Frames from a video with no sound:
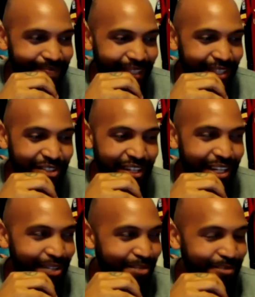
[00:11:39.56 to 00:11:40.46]

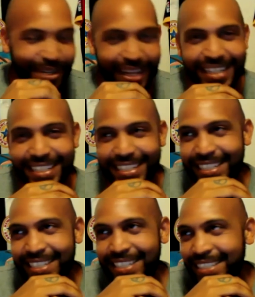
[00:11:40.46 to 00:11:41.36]
Yoshihiro is more like a
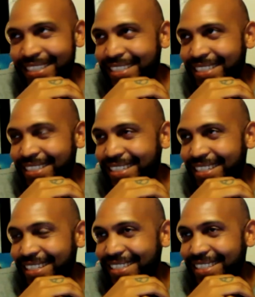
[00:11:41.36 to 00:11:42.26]

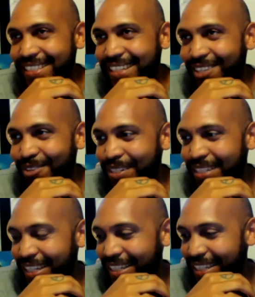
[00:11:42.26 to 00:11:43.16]
how do I say